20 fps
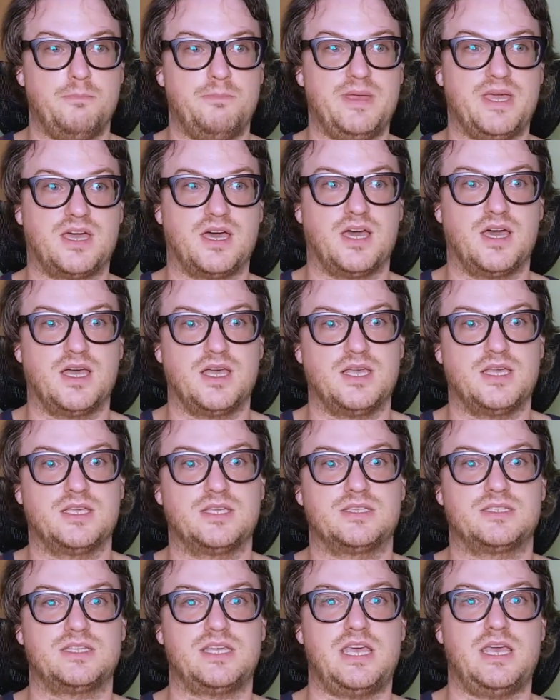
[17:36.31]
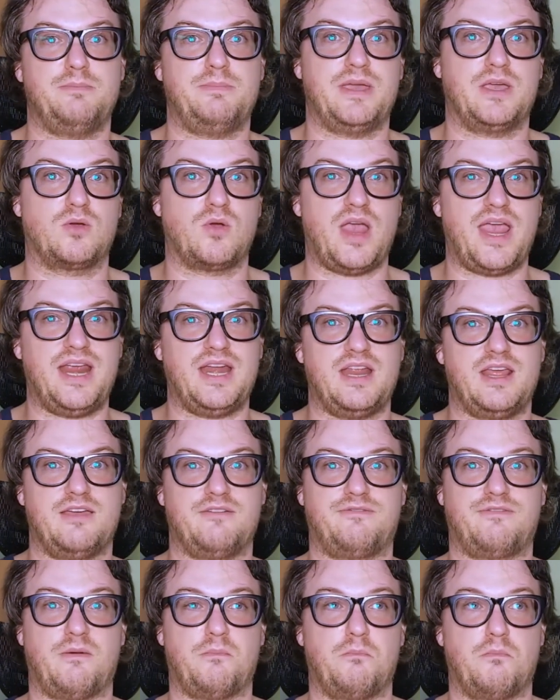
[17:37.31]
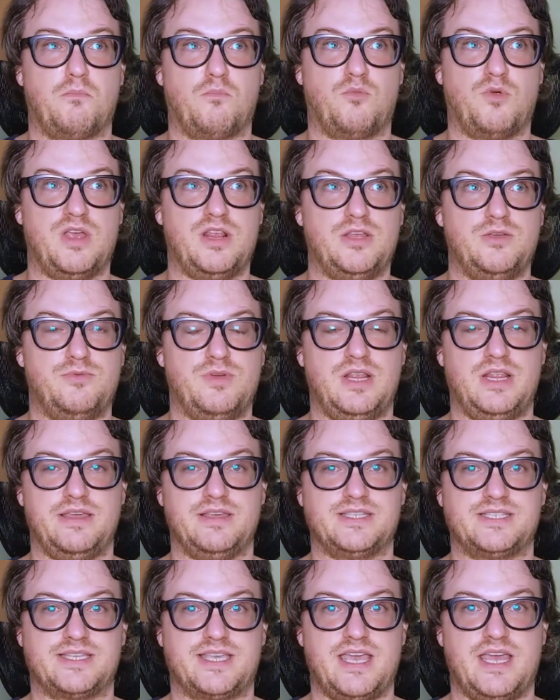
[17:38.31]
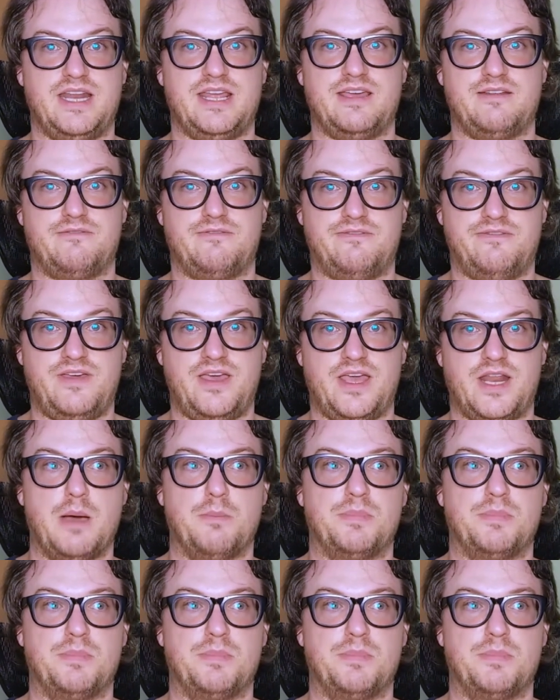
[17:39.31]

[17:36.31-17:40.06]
because it'd be great if I'm really, really skinny and fit,